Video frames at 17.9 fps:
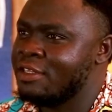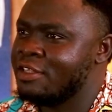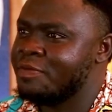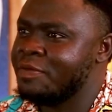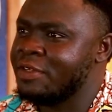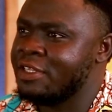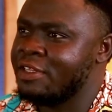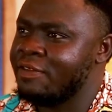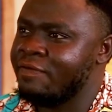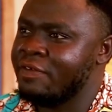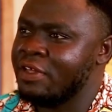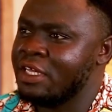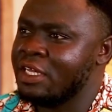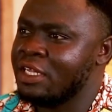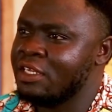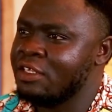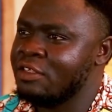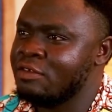
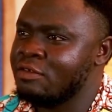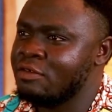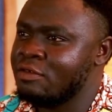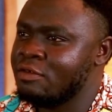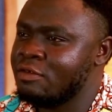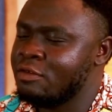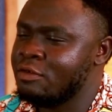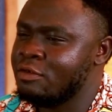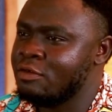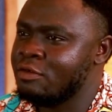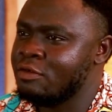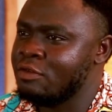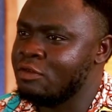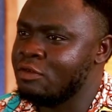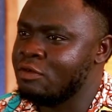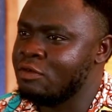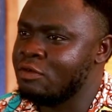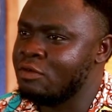specifically
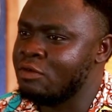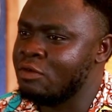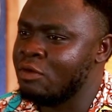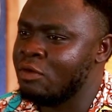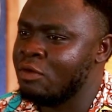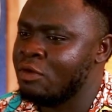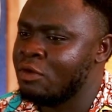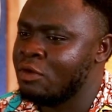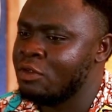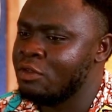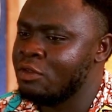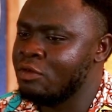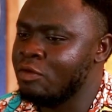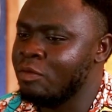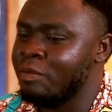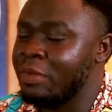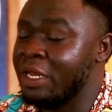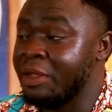
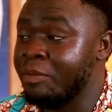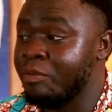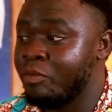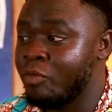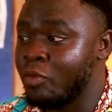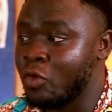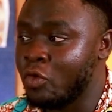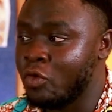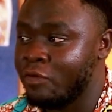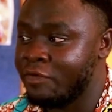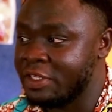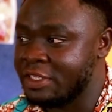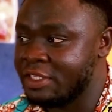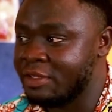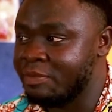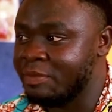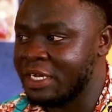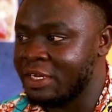you blame
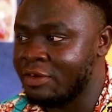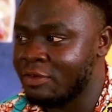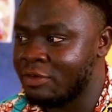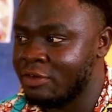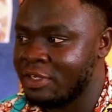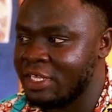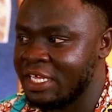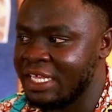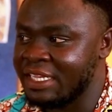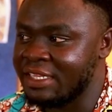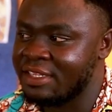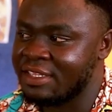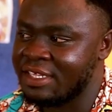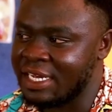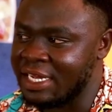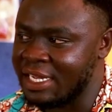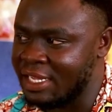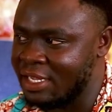poverty, but not
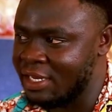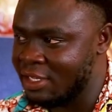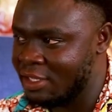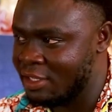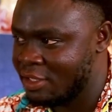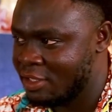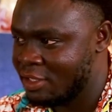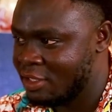entirely.